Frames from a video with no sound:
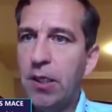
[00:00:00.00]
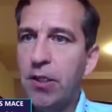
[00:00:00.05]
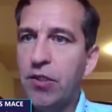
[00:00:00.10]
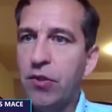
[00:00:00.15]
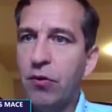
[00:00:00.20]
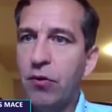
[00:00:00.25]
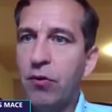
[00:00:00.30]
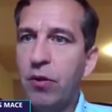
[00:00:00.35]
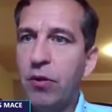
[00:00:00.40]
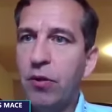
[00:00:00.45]

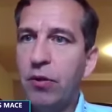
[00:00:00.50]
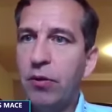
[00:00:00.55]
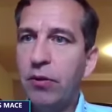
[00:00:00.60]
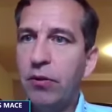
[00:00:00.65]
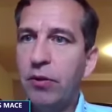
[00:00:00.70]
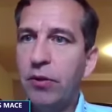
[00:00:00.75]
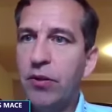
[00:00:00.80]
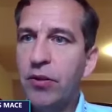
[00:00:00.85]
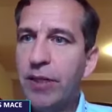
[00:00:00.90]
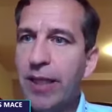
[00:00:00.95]
so
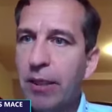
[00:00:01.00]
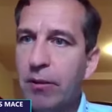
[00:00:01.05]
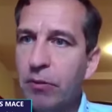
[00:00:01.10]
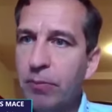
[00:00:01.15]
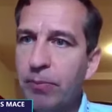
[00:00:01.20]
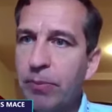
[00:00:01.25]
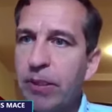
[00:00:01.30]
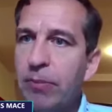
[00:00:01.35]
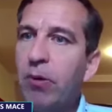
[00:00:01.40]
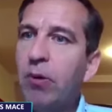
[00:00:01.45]
uh, so that
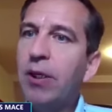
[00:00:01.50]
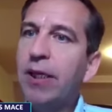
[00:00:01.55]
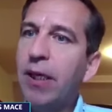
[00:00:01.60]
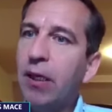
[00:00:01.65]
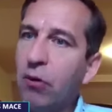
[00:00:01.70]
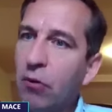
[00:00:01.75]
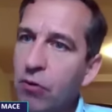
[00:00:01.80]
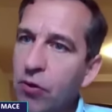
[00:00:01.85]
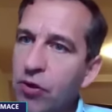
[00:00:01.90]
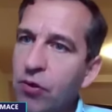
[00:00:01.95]
the people
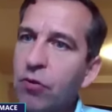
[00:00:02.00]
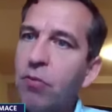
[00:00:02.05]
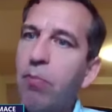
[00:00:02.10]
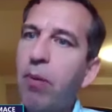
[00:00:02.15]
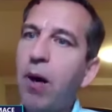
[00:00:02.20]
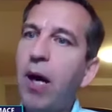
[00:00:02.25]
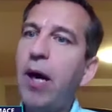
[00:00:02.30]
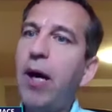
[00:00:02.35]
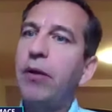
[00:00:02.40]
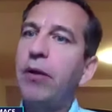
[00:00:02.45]
can also
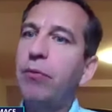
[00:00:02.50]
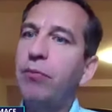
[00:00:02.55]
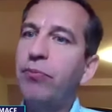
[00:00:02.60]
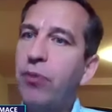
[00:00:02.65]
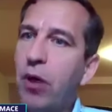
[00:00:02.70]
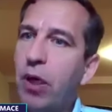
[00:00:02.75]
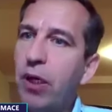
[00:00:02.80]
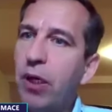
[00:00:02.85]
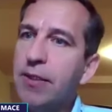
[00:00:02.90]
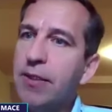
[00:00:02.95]
buy the
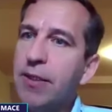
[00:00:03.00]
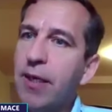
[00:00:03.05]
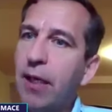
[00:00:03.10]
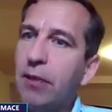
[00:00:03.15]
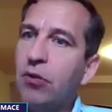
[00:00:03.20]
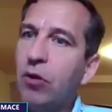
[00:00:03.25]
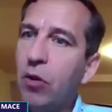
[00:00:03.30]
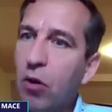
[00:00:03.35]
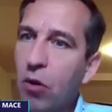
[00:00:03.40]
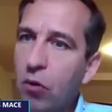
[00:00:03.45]
products
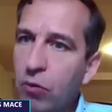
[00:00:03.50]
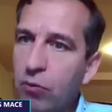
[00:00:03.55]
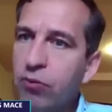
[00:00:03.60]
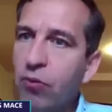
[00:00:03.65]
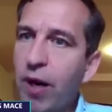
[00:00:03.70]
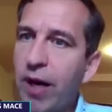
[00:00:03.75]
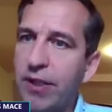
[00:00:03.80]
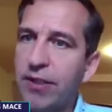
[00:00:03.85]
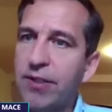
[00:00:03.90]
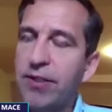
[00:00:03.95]
at a lower
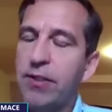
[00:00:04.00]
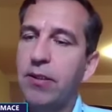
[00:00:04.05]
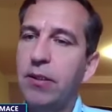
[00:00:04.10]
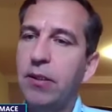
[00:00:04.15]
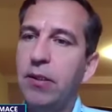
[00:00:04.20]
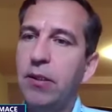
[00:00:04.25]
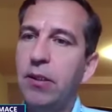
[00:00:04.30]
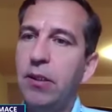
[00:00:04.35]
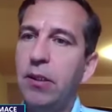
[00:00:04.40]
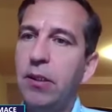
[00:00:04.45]

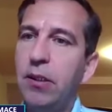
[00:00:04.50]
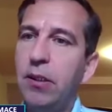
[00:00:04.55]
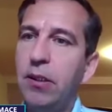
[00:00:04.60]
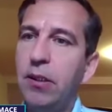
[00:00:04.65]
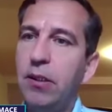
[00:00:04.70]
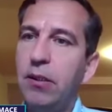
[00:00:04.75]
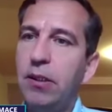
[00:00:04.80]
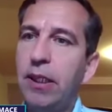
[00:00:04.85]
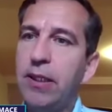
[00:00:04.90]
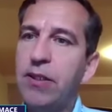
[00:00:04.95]
price.
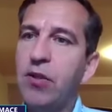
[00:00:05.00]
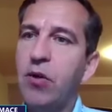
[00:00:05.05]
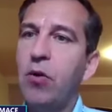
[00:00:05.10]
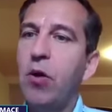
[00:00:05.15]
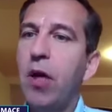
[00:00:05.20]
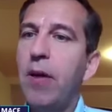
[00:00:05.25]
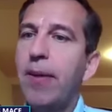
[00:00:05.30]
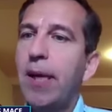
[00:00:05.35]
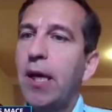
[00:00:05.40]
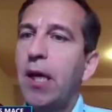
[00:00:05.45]
Okay,
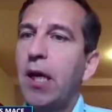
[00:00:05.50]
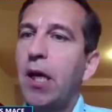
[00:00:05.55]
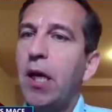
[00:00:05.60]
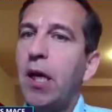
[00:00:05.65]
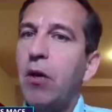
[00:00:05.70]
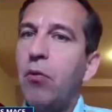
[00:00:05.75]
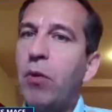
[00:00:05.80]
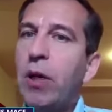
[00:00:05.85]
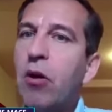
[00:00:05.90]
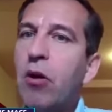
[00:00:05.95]
so
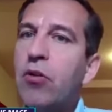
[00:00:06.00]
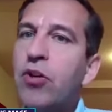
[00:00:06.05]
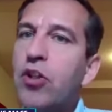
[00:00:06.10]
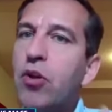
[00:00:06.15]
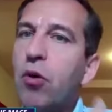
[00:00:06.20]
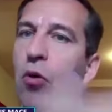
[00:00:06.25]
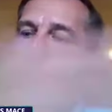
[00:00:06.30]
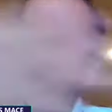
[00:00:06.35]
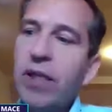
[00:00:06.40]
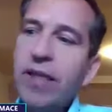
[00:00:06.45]
we
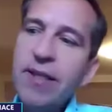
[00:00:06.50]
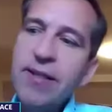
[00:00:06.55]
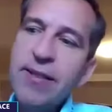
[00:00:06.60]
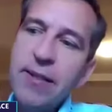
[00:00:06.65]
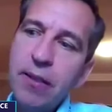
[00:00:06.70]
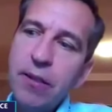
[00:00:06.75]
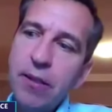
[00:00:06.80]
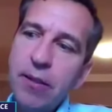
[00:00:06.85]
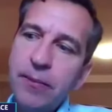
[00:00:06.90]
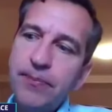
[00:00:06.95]
launch all
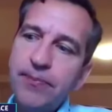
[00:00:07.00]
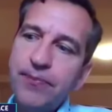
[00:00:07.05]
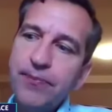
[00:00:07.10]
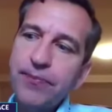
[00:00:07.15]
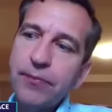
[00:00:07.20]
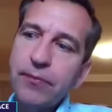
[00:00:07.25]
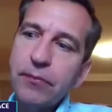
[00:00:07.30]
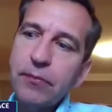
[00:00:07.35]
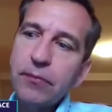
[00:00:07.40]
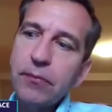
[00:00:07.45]
these uh,
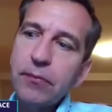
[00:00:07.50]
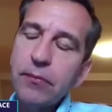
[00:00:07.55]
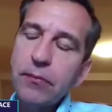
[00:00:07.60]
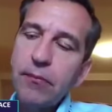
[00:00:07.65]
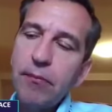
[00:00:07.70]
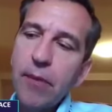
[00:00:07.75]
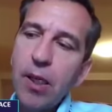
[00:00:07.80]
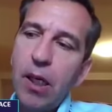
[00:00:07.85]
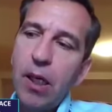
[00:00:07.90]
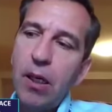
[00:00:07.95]

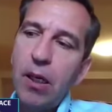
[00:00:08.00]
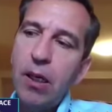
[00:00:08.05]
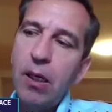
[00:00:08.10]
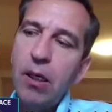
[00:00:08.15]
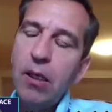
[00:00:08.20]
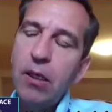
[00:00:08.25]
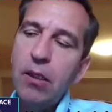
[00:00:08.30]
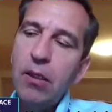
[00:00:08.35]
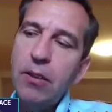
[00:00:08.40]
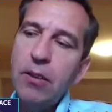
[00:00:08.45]

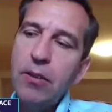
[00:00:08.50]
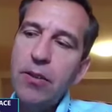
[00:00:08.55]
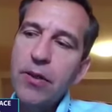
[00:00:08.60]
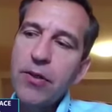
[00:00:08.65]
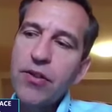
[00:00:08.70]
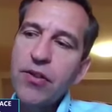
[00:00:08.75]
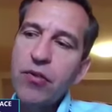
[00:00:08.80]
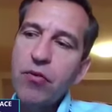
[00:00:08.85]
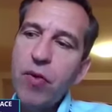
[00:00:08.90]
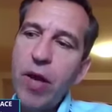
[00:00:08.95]
uh,
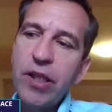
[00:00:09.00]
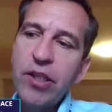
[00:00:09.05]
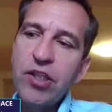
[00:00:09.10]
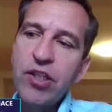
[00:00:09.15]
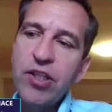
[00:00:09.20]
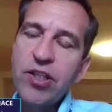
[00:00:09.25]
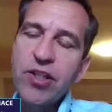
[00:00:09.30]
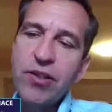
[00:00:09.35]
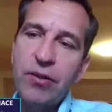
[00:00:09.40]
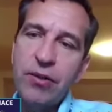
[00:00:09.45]

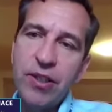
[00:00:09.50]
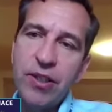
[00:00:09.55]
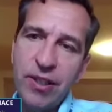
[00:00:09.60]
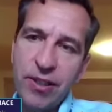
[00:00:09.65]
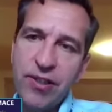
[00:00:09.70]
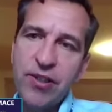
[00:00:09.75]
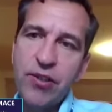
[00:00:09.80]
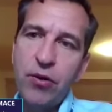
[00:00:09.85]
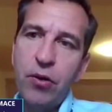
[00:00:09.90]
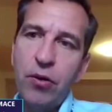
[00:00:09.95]
strategies
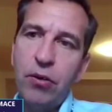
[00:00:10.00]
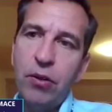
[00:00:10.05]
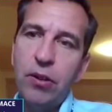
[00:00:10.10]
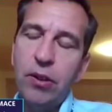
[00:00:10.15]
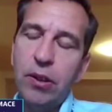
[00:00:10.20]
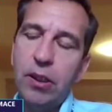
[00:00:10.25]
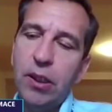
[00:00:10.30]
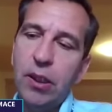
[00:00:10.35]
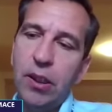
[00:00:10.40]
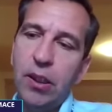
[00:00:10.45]
this
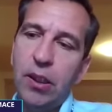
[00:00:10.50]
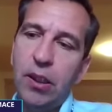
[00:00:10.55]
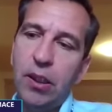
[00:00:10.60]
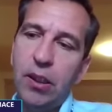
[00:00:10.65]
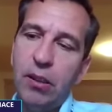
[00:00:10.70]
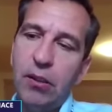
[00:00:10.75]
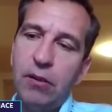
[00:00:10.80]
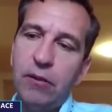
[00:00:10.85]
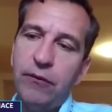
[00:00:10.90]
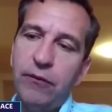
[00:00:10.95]
year
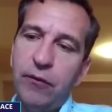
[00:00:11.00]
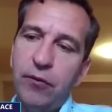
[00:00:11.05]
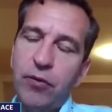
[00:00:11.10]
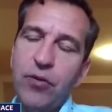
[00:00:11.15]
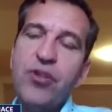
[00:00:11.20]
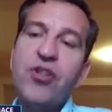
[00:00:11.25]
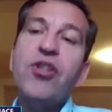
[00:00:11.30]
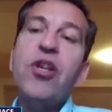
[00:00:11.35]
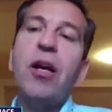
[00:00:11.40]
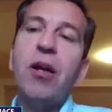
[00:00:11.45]
uh, for the
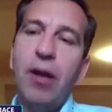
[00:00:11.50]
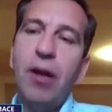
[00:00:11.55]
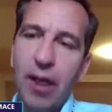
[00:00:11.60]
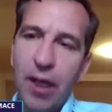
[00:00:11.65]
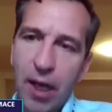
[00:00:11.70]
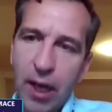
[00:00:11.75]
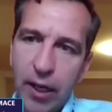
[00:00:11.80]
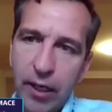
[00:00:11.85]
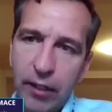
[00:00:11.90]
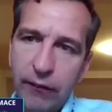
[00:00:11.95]
second
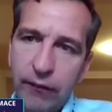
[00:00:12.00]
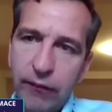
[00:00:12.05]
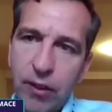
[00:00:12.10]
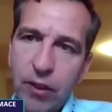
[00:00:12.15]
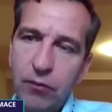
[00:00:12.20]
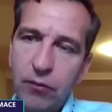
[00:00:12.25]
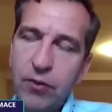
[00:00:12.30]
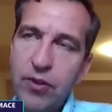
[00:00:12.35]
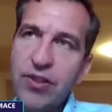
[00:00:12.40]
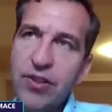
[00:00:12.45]
life,
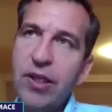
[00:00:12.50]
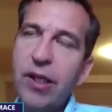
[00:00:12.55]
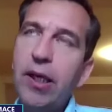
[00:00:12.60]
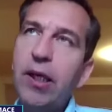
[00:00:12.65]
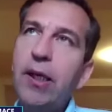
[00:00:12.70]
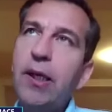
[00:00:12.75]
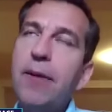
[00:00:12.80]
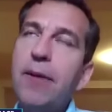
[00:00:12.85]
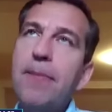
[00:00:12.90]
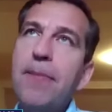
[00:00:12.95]
I would
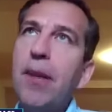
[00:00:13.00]
say,